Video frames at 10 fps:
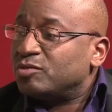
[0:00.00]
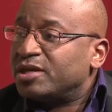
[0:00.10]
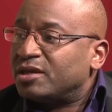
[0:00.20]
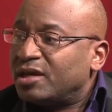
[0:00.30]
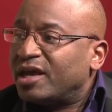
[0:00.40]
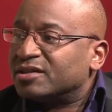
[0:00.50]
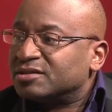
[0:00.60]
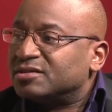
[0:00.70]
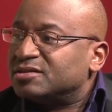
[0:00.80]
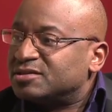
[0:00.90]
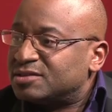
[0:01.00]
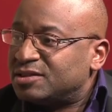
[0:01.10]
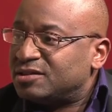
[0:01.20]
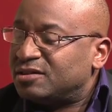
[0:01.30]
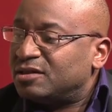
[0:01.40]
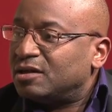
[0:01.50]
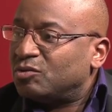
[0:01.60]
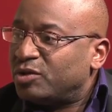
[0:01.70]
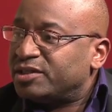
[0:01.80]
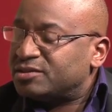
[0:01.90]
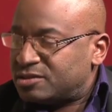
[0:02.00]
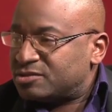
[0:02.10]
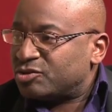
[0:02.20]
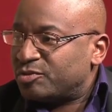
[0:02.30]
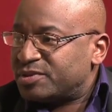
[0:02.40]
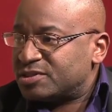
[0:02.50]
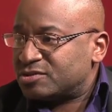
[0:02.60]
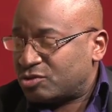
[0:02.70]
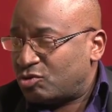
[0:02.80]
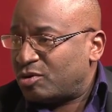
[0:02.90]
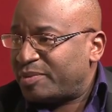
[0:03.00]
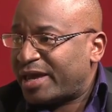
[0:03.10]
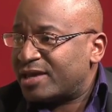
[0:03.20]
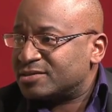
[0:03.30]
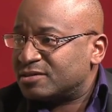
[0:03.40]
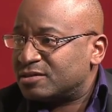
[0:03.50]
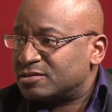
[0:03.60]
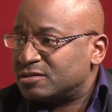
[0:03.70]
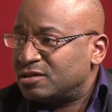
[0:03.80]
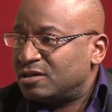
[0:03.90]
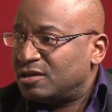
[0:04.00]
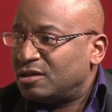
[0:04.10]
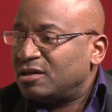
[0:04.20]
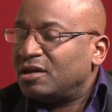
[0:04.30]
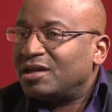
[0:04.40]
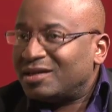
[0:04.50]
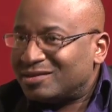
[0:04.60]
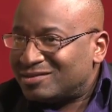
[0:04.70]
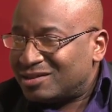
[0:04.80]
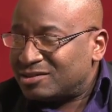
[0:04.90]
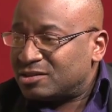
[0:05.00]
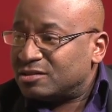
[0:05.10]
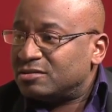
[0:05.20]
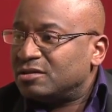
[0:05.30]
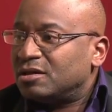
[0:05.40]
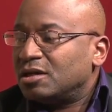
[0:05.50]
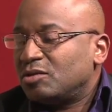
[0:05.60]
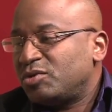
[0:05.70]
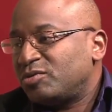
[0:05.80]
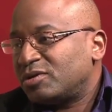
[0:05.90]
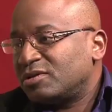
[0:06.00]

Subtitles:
we can actually see when these disturbances are going past us. In addition, we were